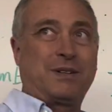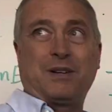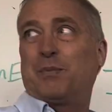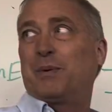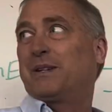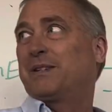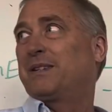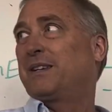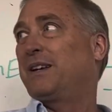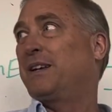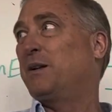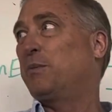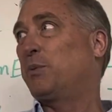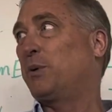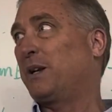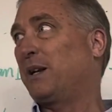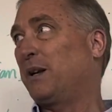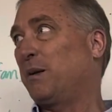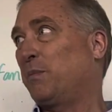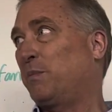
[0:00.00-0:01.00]
Everybody say
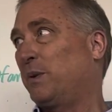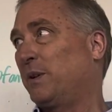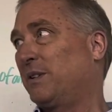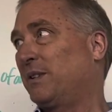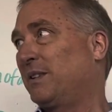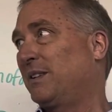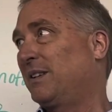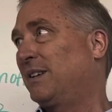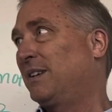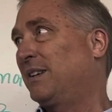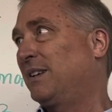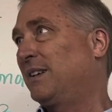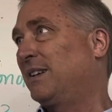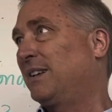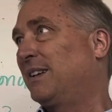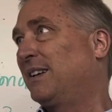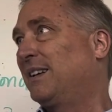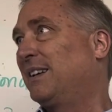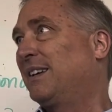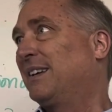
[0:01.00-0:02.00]
hippocampus.
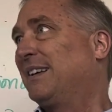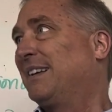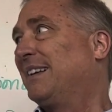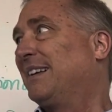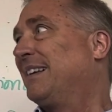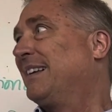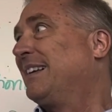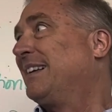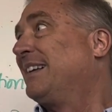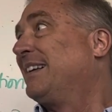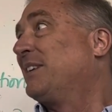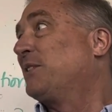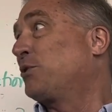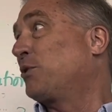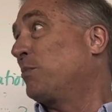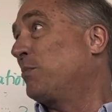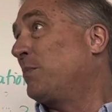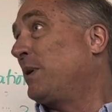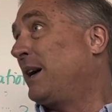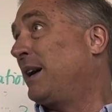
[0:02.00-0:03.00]
Hippocampus.
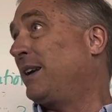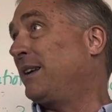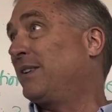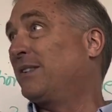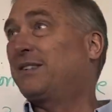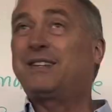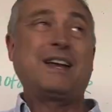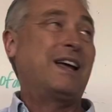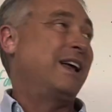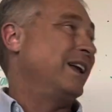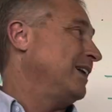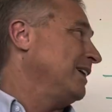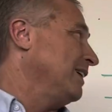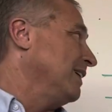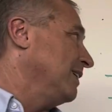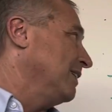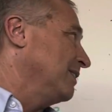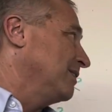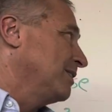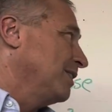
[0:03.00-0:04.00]
So my understanding
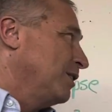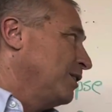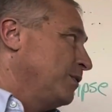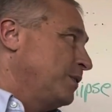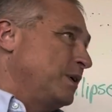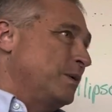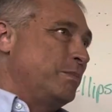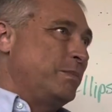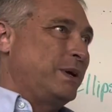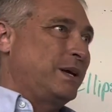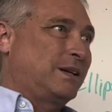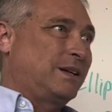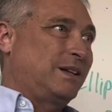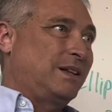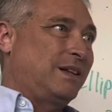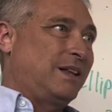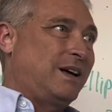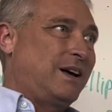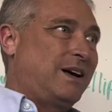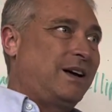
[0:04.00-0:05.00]
is the
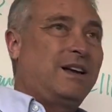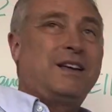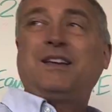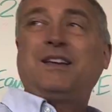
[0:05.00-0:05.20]
amygdala